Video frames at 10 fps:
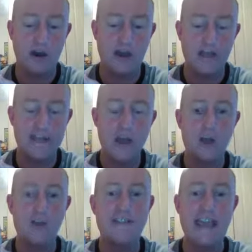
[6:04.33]
price,
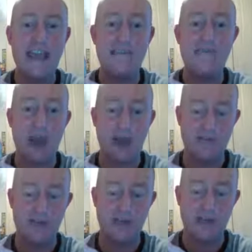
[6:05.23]
you'd save
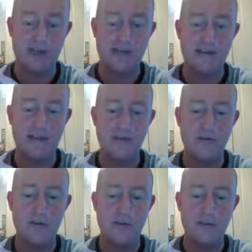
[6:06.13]

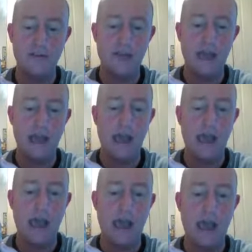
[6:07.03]
$582 uh,
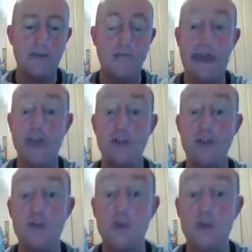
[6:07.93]
and pay just